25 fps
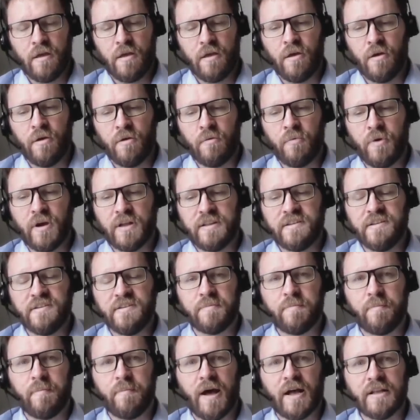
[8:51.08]
What
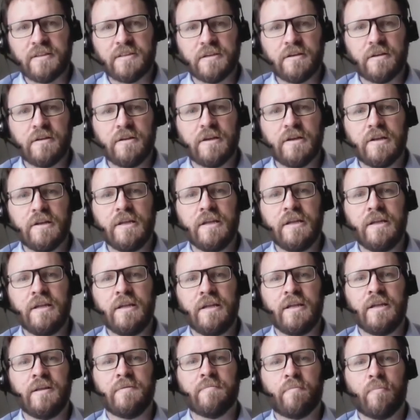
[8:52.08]
is
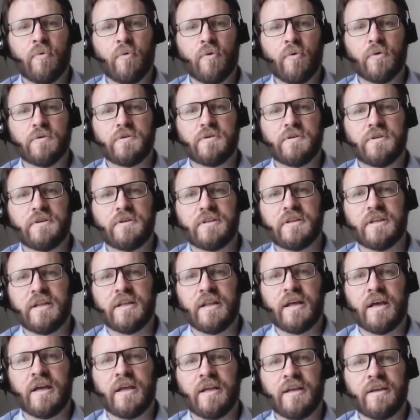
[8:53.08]
particularly important,
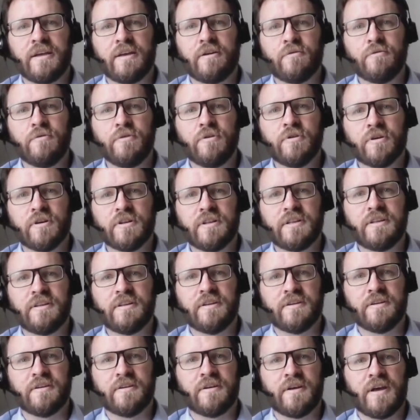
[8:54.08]
and I could not
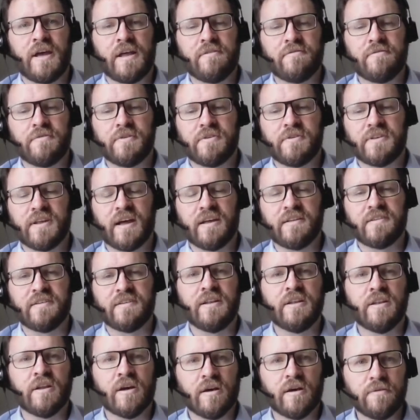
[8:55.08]

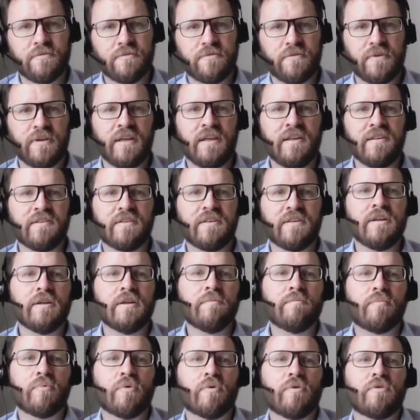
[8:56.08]
emphasize enough, is
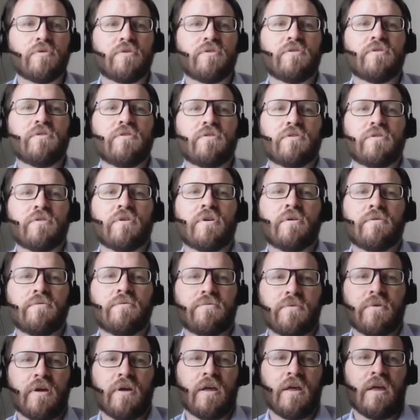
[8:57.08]
the importance
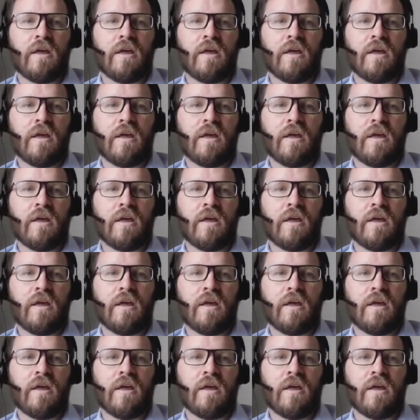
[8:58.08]
of